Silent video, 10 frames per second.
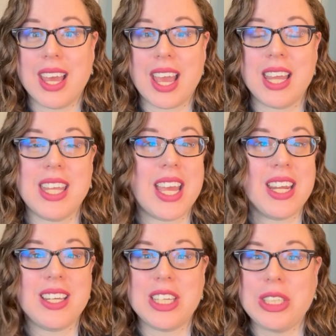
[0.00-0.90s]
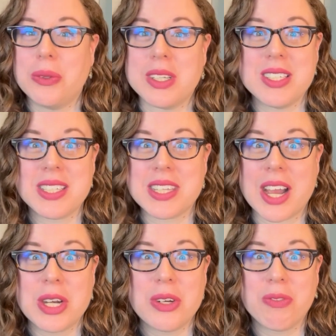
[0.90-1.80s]
And then you can
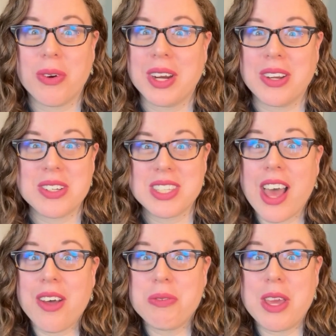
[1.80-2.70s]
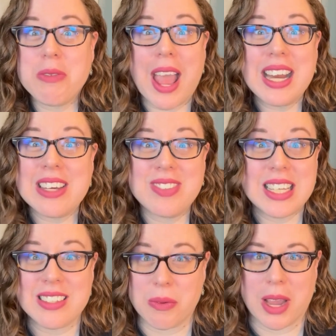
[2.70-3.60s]
decide for yourself if any of
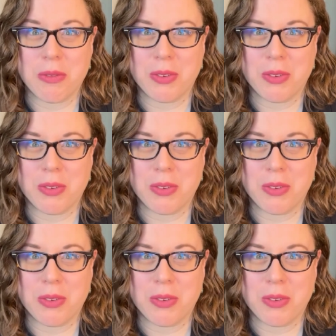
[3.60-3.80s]
these are right